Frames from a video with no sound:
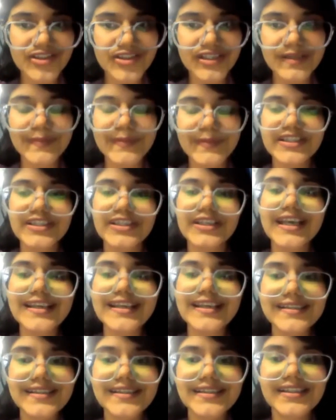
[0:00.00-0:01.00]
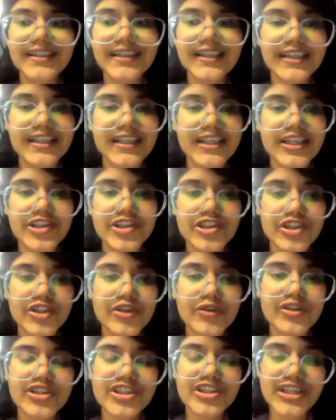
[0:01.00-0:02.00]
She specializes in
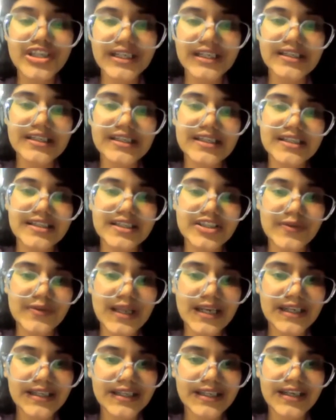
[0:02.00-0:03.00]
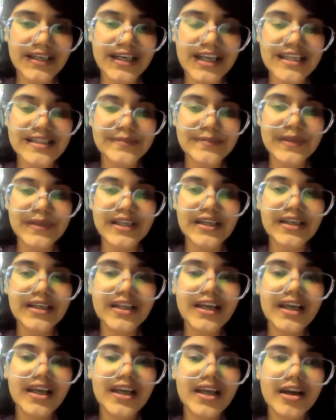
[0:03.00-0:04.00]
litigation on gender and sexuality and has been
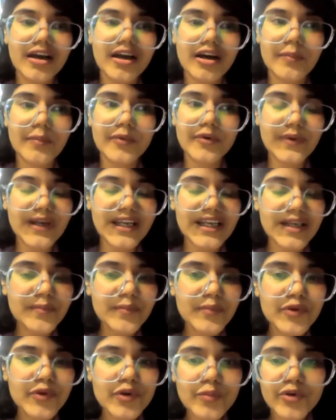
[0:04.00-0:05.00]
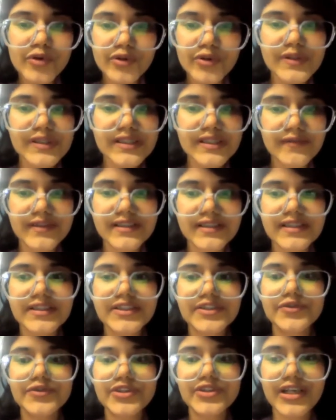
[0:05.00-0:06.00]
providing pro bono
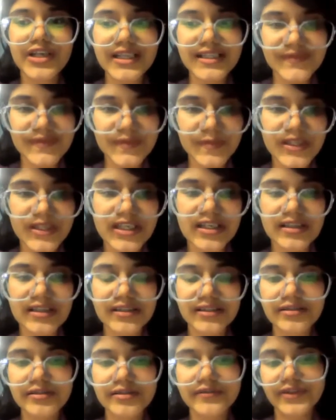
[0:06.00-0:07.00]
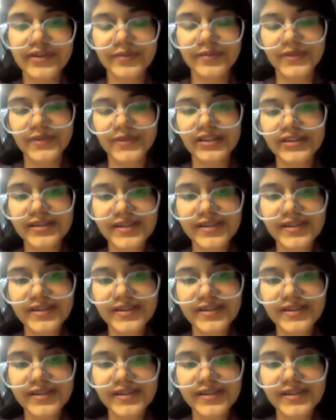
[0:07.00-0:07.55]
services to trans women and others from